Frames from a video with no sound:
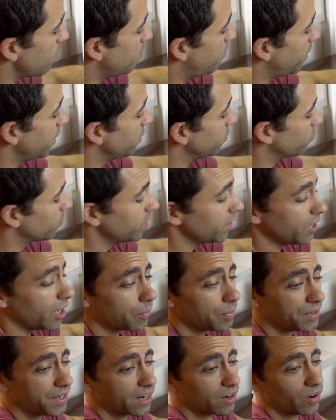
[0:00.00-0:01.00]
but it's really
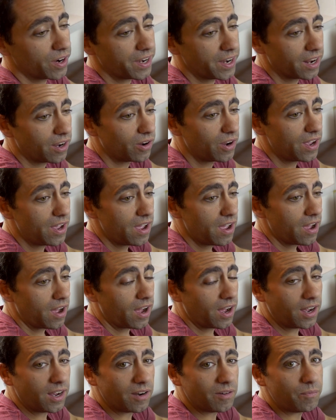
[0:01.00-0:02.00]
up in the air right now.
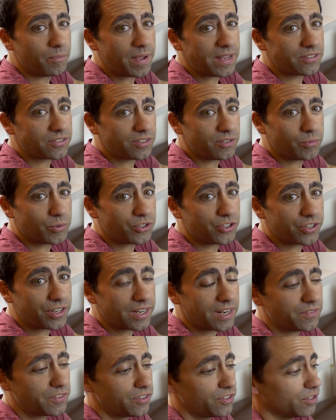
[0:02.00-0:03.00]
Uh, basically, what you're
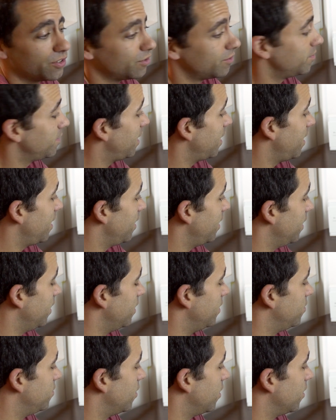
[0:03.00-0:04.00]
going to have to do
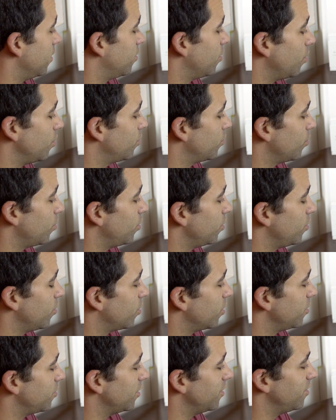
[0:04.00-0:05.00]
is uh, go through all
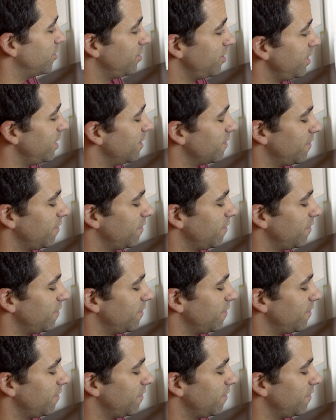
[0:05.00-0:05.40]
yours and see